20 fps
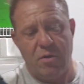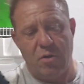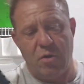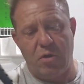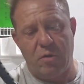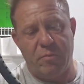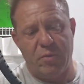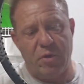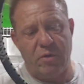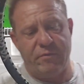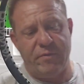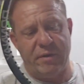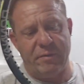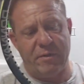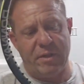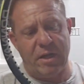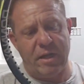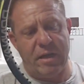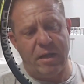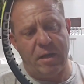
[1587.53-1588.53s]
all perfect
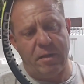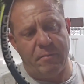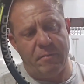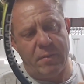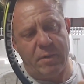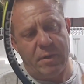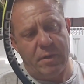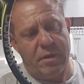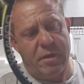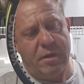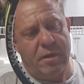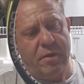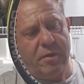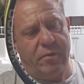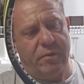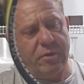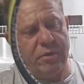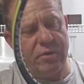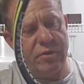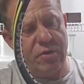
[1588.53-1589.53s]
line up.
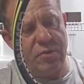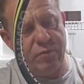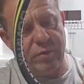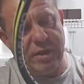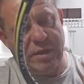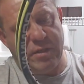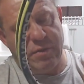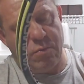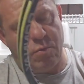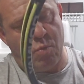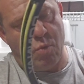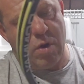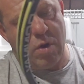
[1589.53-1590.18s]
There's no reason